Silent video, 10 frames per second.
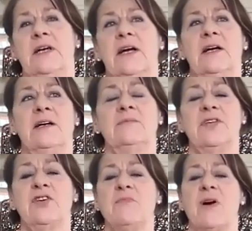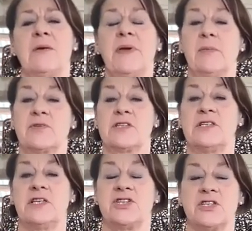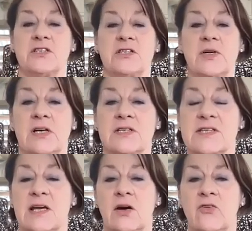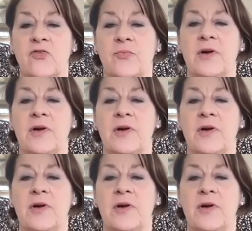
You might be able to teach her to do it herself,